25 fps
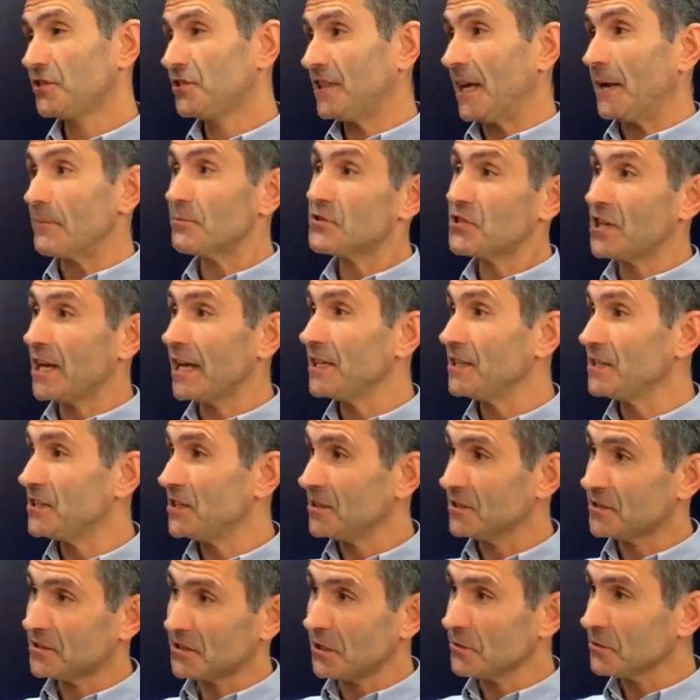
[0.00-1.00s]
step change
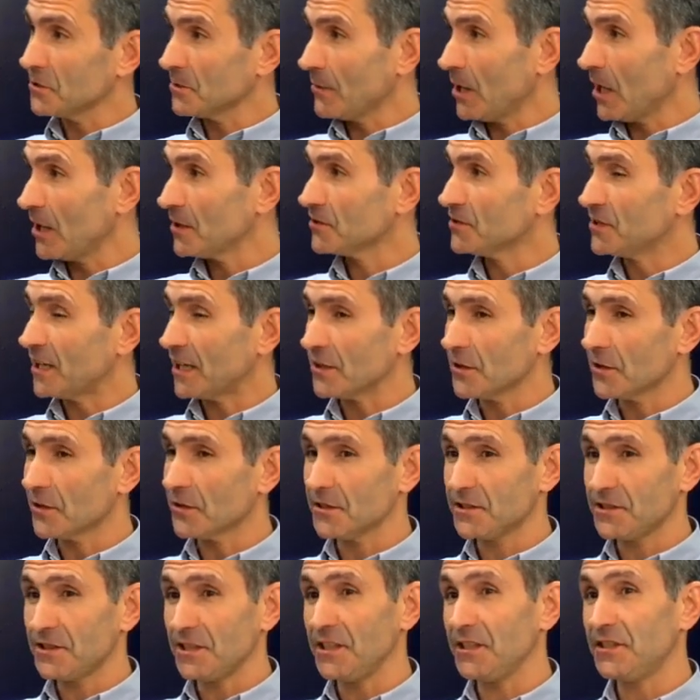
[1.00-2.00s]
in solder mask
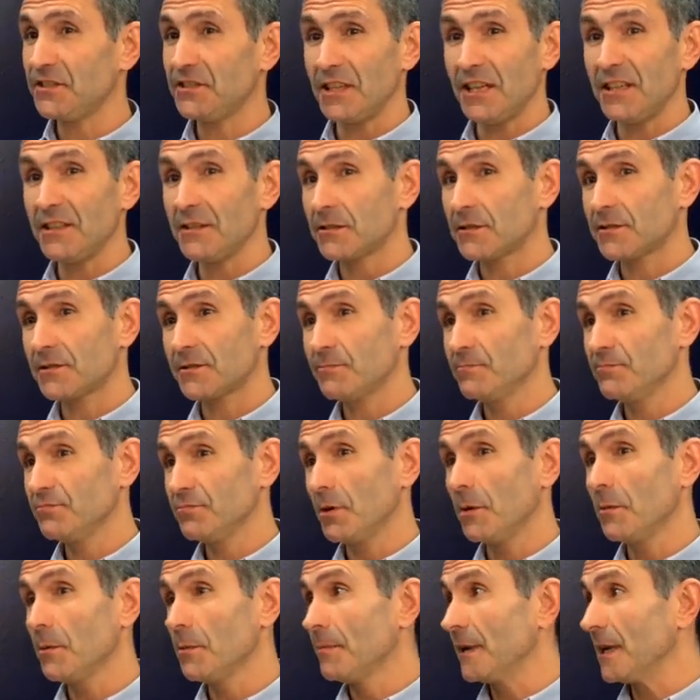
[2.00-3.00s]
technology since
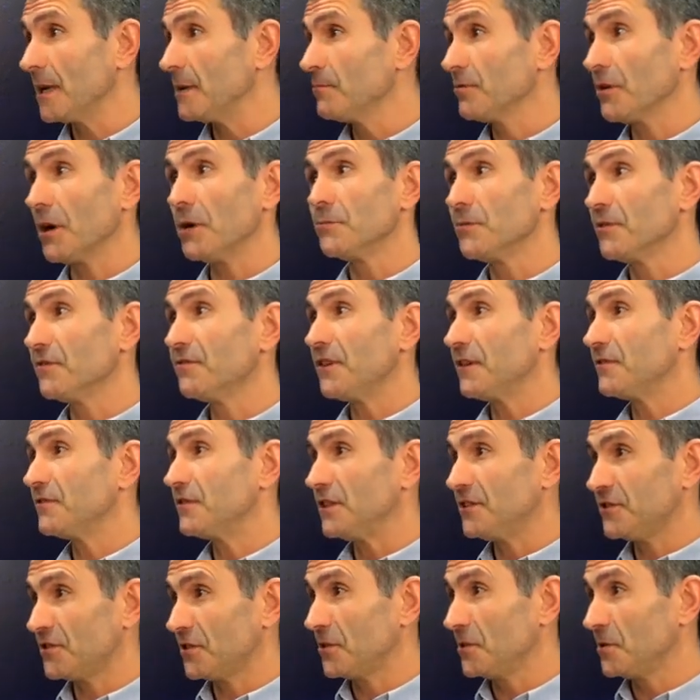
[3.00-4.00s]
probably Prober
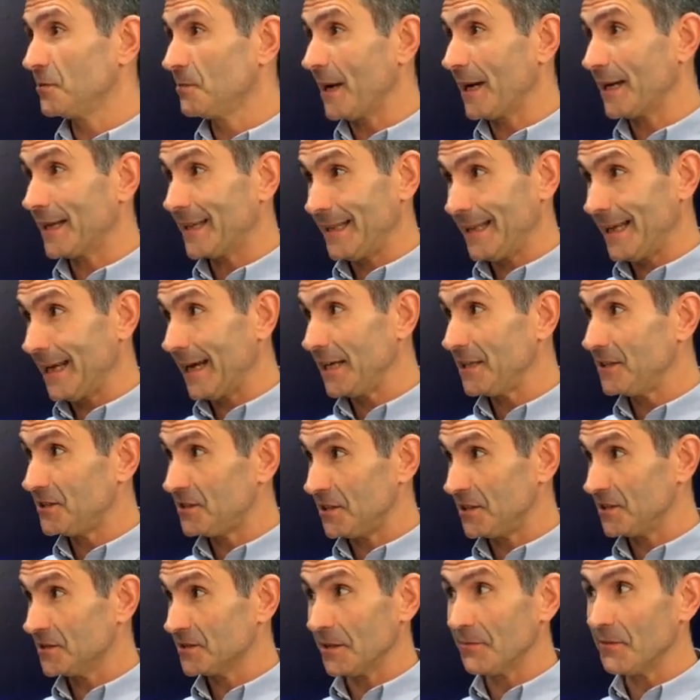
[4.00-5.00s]
52 back in the
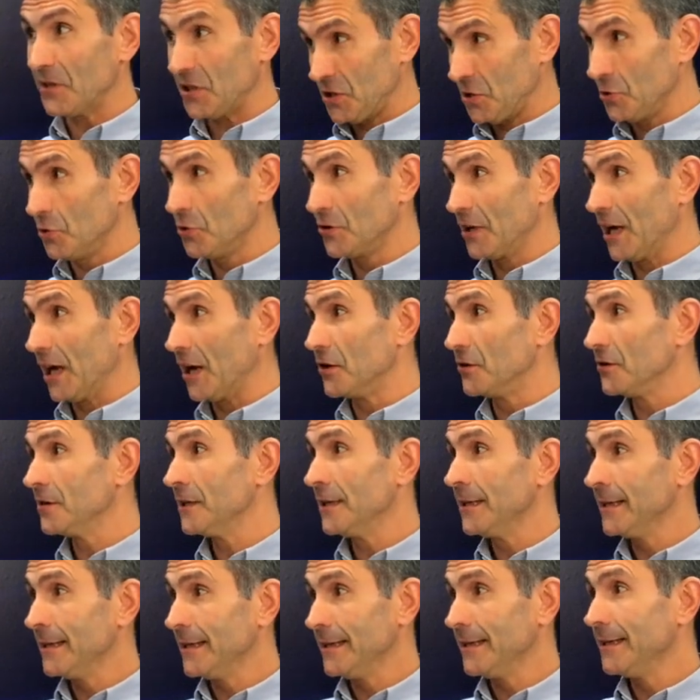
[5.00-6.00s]
80s, something you'll know
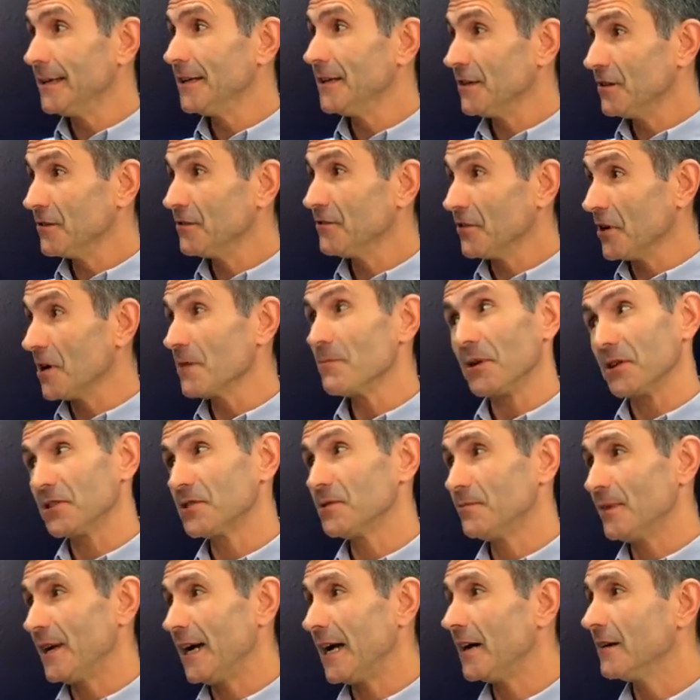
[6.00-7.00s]
very
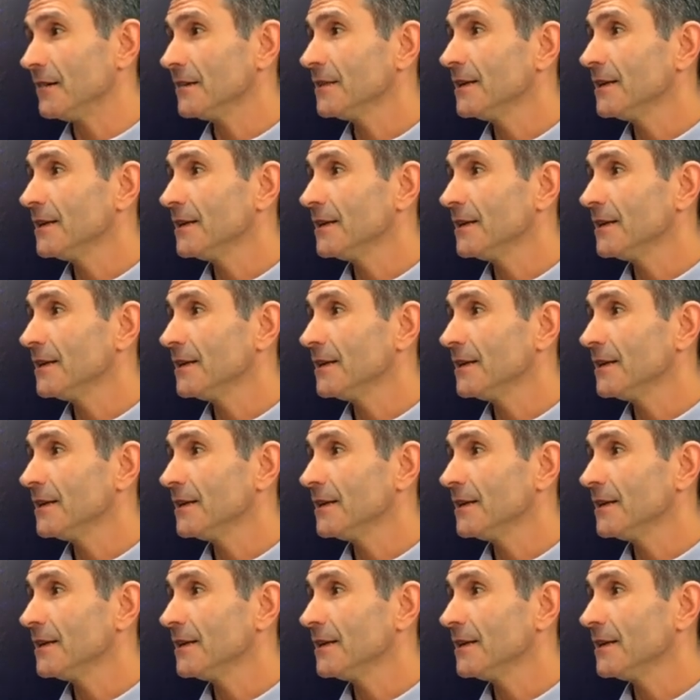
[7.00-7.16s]
much about.